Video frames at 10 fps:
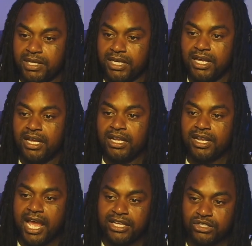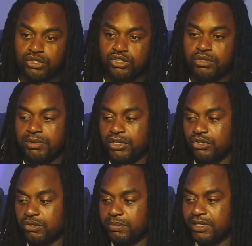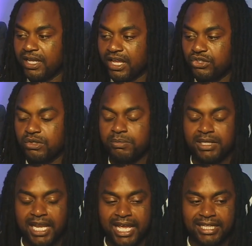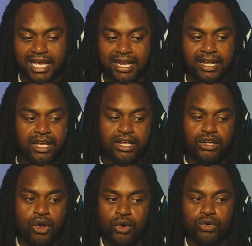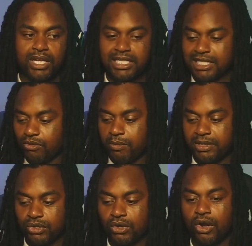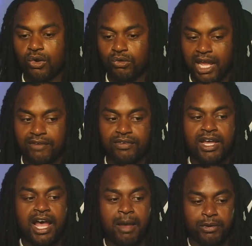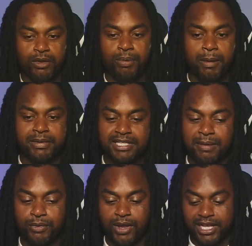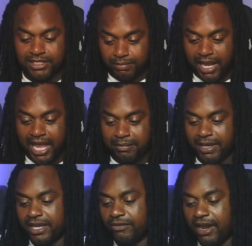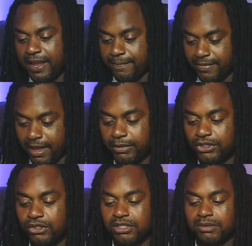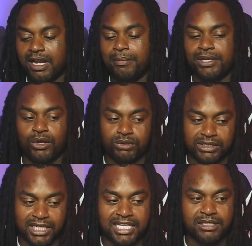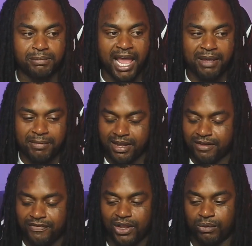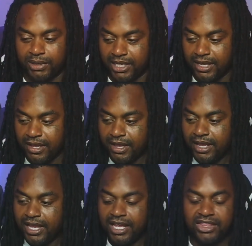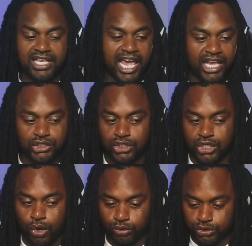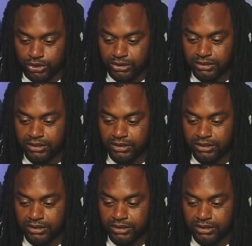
be nicer, you shouldn't be like that. No, that's not what we've been told our whole life. I'm gonna give you a prime example as a black man, right? I'm gonna tell you something that I've been noticing as a black man. Follow me. In the Asian culture,